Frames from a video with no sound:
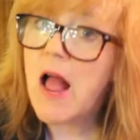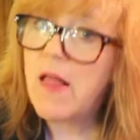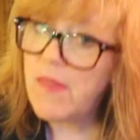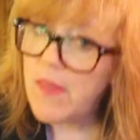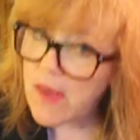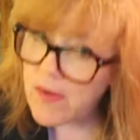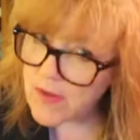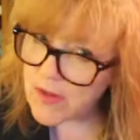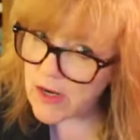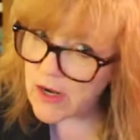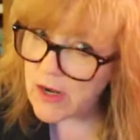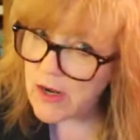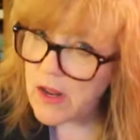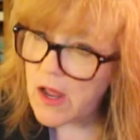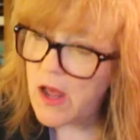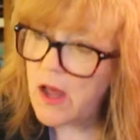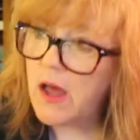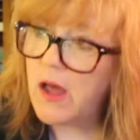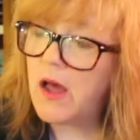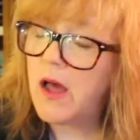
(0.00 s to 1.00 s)
And there's an
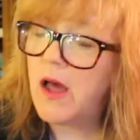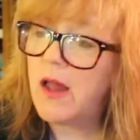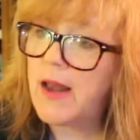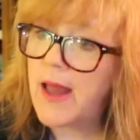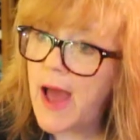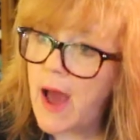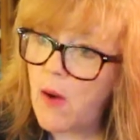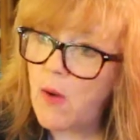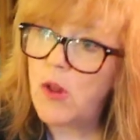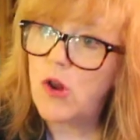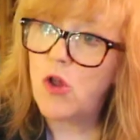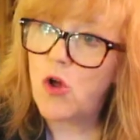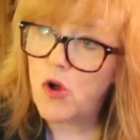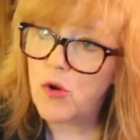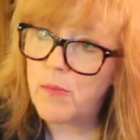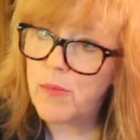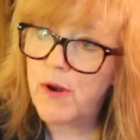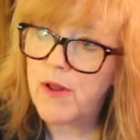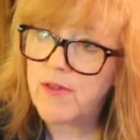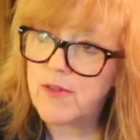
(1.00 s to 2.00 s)

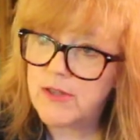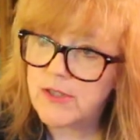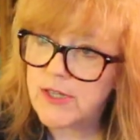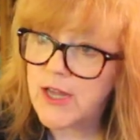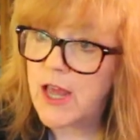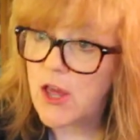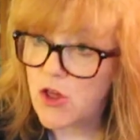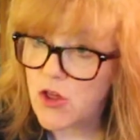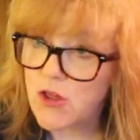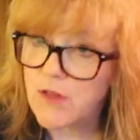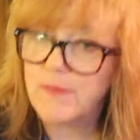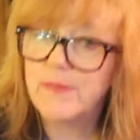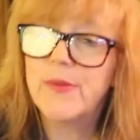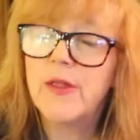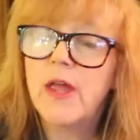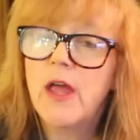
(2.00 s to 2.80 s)
hour-long presentation